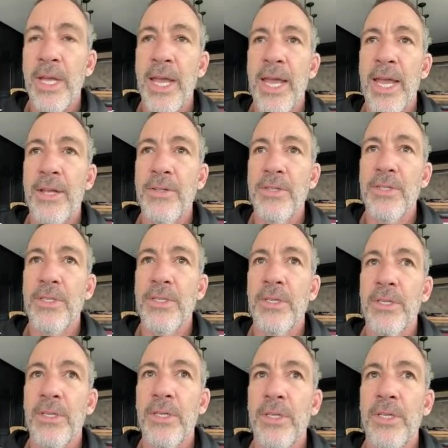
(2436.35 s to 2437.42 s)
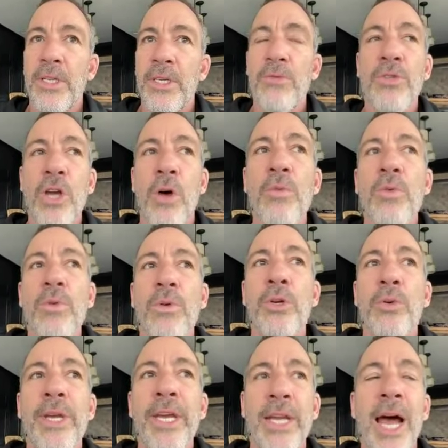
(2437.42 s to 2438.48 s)
and you don't
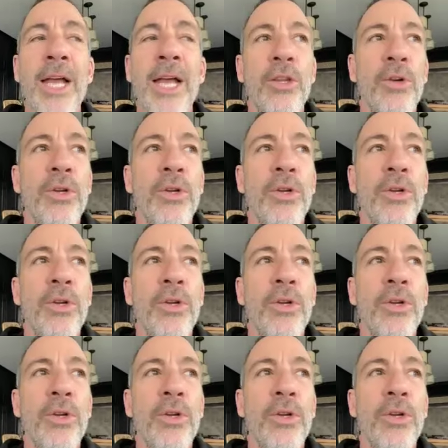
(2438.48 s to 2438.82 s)
you cannot